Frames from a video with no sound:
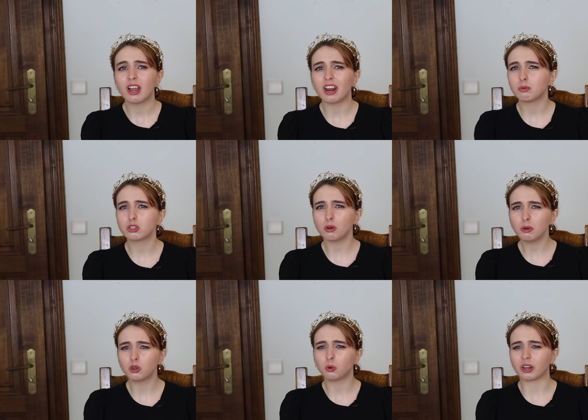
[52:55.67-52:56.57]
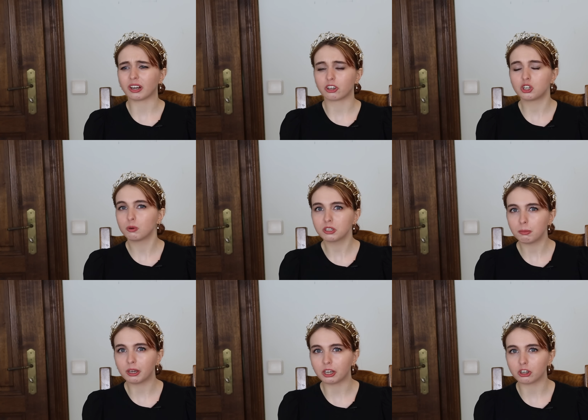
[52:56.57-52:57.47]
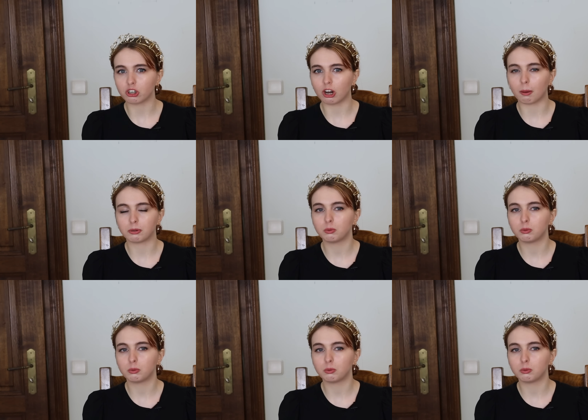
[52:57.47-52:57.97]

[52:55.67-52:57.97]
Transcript: And it was so annoying. Like, she wasn't making shit up.